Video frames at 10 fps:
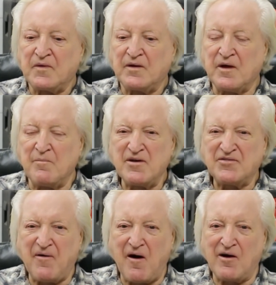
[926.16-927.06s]
the
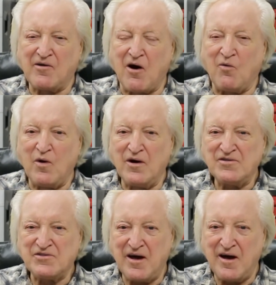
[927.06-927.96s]
misfire got
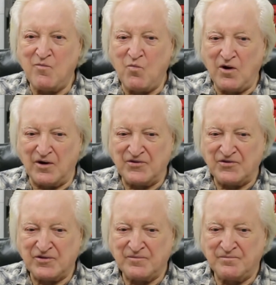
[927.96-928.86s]
worse and
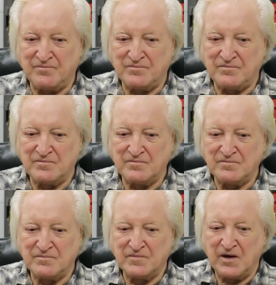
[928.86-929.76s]
worse.
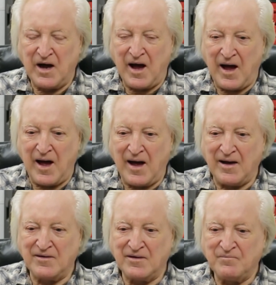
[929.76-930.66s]

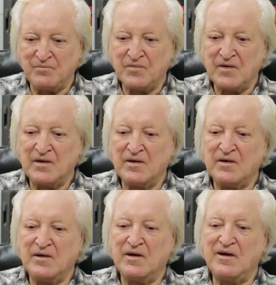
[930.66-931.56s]
And
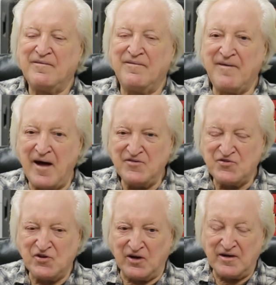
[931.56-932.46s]

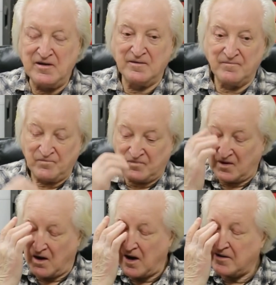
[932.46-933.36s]
eventually,
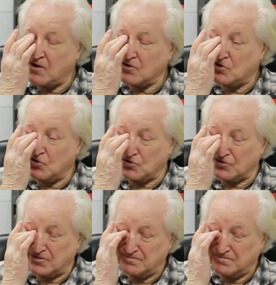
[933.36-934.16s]
I got caught.